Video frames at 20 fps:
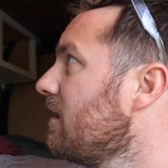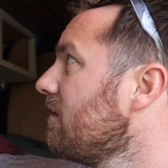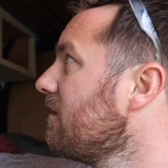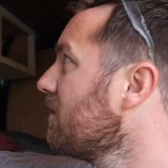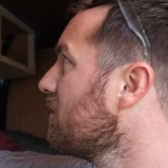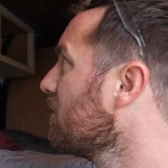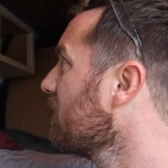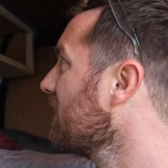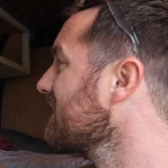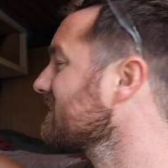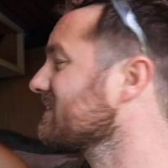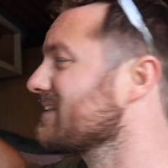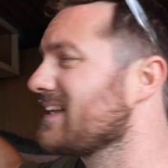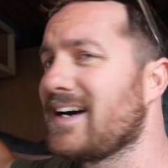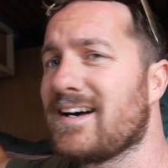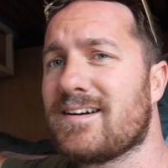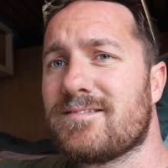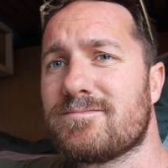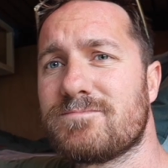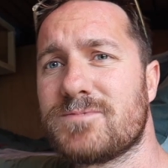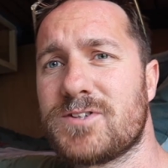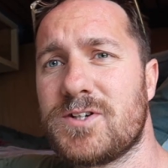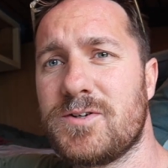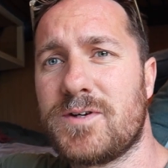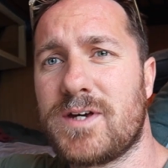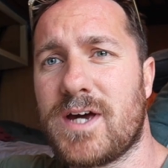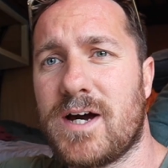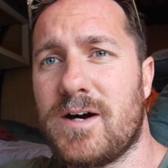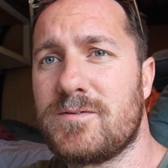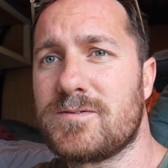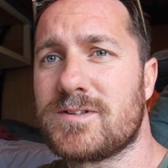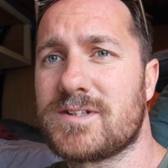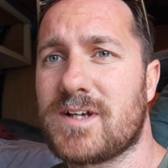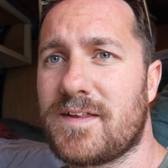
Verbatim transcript: Oh well, that's that. 2 coats.